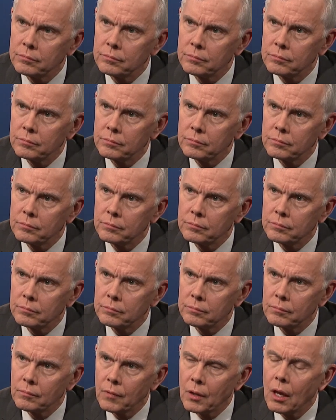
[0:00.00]
What does that
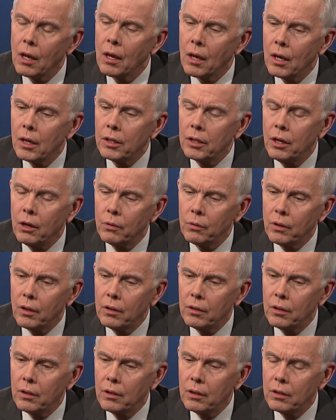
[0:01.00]
mean? You know,
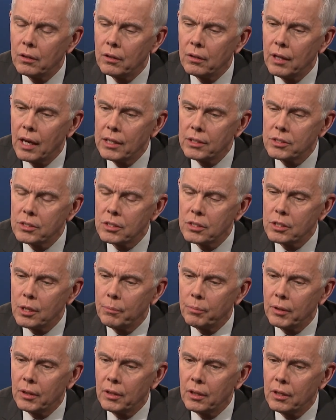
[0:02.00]
that's
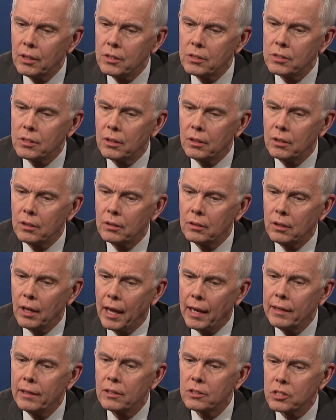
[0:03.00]
something that is
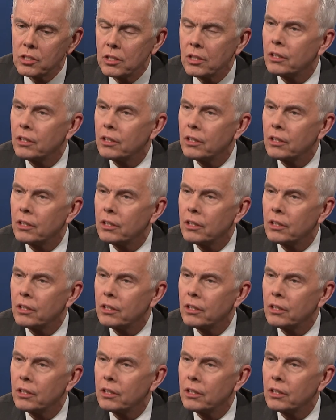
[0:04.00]
endlessly